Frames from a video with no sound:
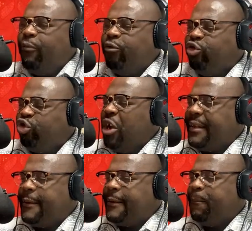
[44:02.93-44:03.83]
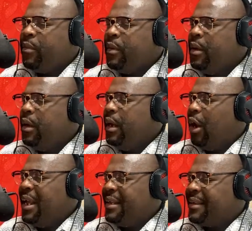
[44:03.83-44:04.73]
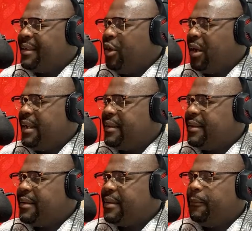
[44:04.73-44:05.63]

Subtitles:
Jesus. Now listen to this.